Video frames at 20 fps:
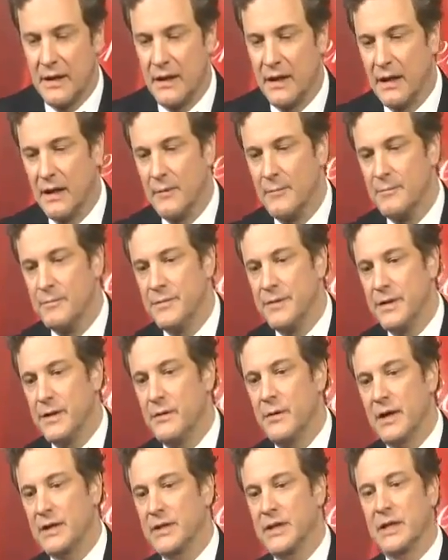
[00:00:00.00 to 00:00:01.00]
Um,
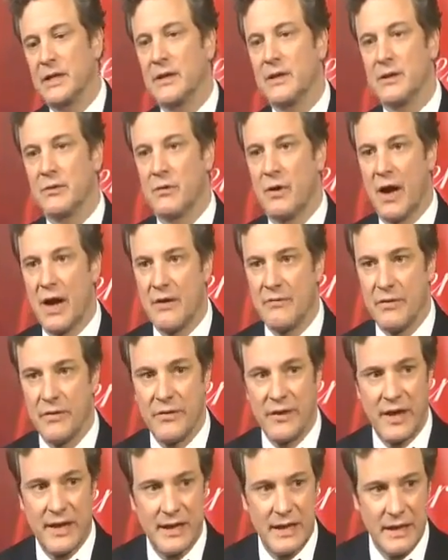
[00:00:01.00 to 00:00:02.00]
you actually can thrive
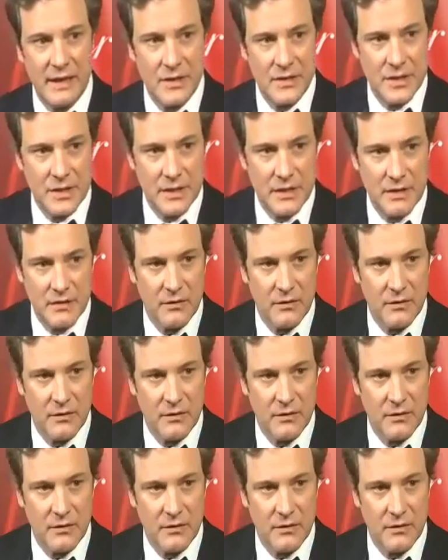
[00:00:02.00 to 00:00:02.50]
on that energy.